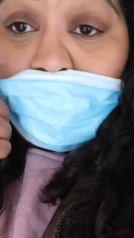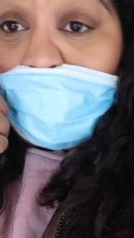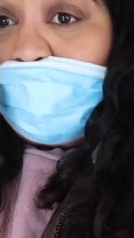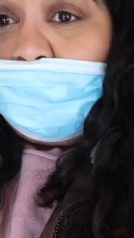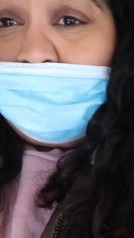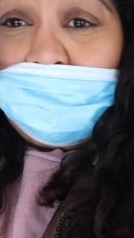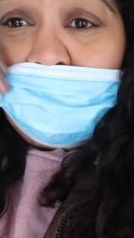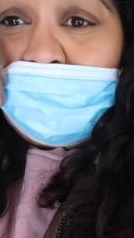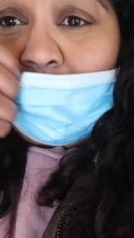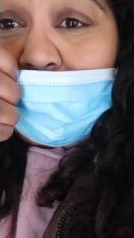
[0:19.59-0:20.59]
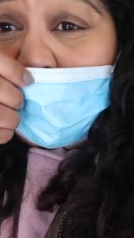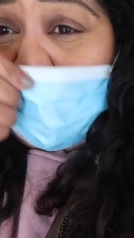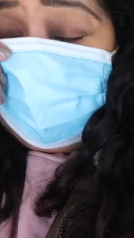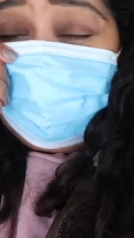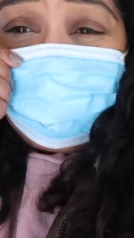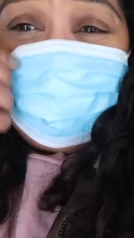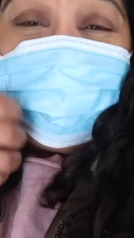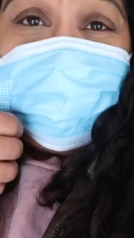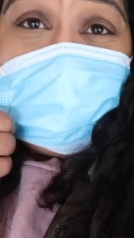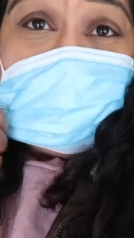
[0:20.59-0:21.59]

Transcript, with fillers: But I need to put this mask on, sorry,